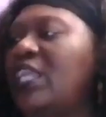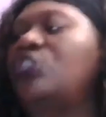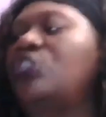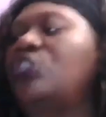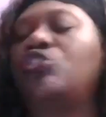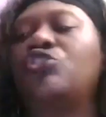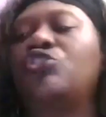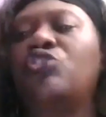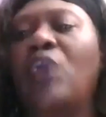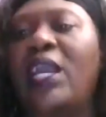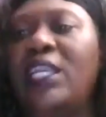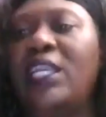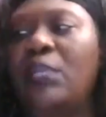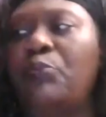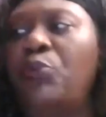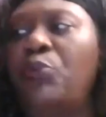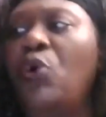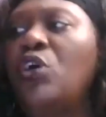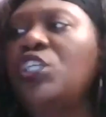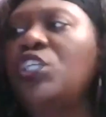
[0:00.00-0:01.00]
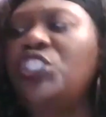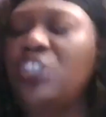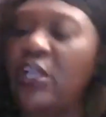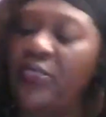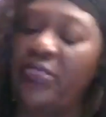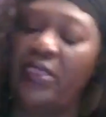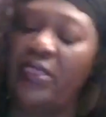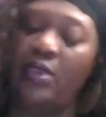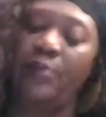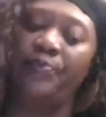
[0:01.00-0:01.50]
you're trying to push on
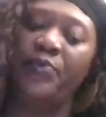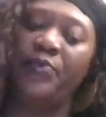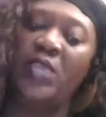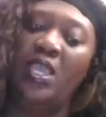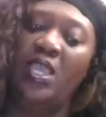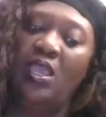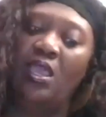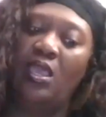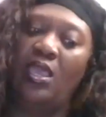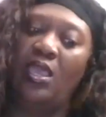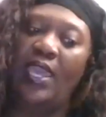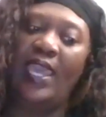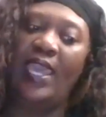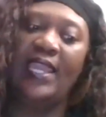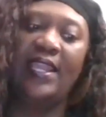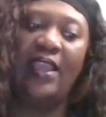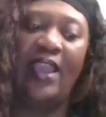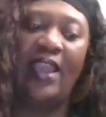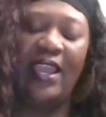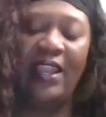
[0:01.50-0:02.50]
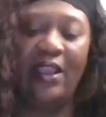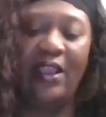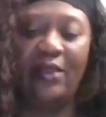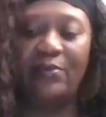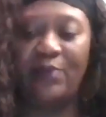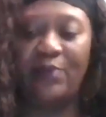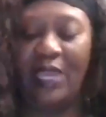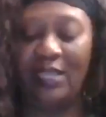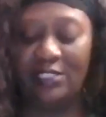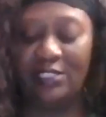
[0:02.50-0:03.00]
them. And
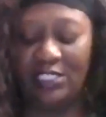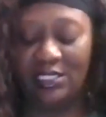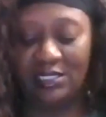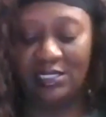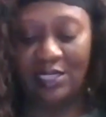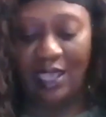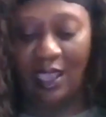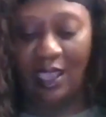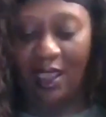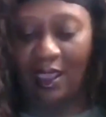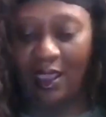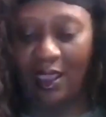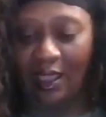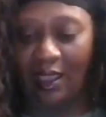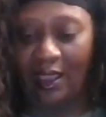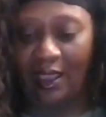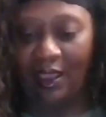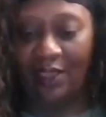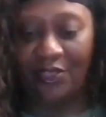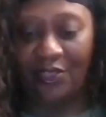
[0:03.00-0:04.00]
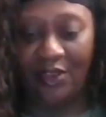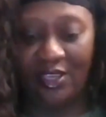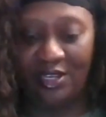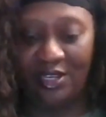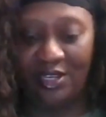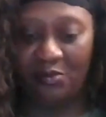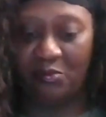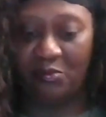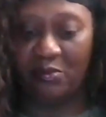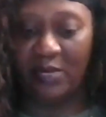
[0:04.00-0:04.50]
I thought,
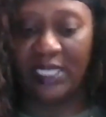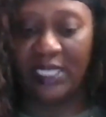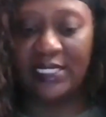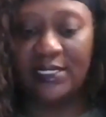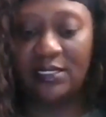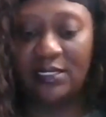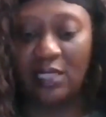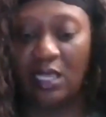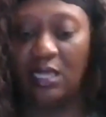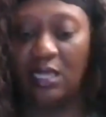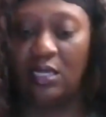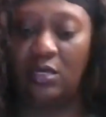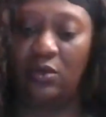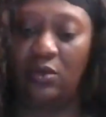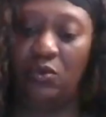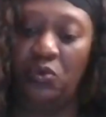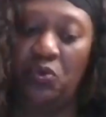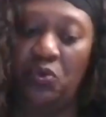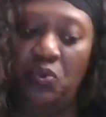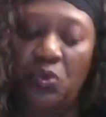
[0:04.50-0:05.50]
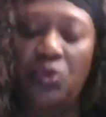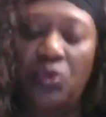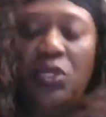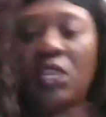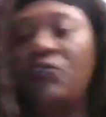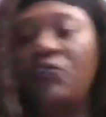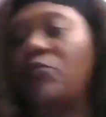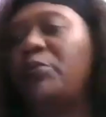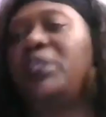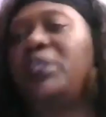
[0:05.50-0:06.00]
my son will
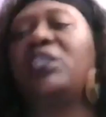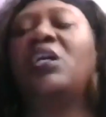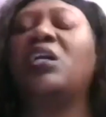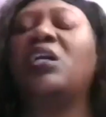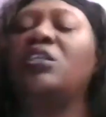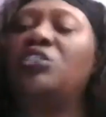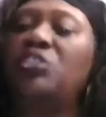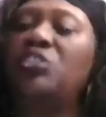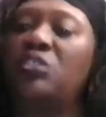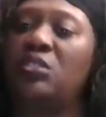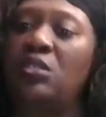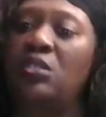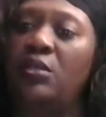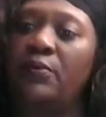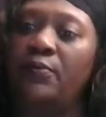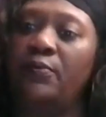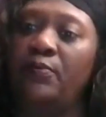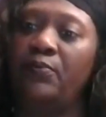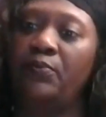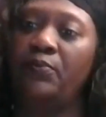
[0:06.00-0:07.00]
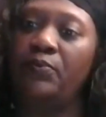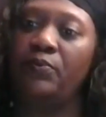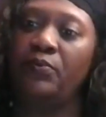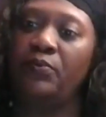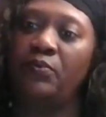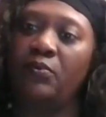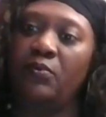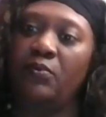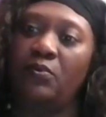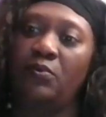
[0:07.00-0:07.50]
never be touched
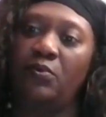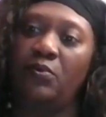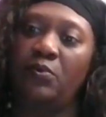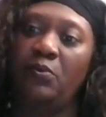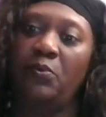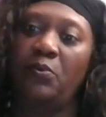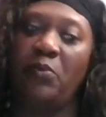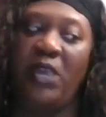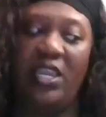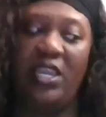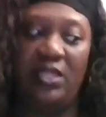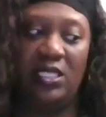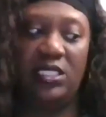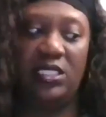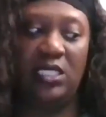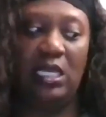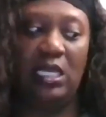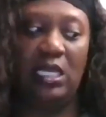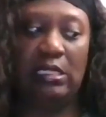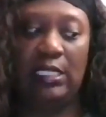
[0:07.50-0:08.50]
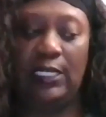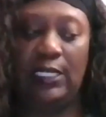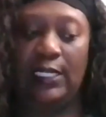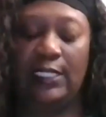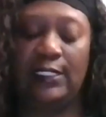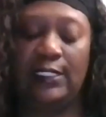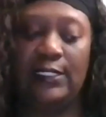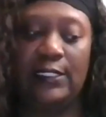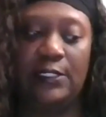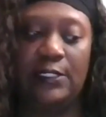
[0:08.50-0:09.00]
by this
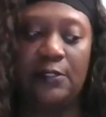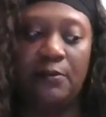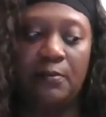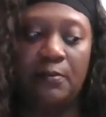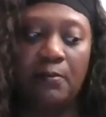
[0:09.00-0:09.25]
ugliness.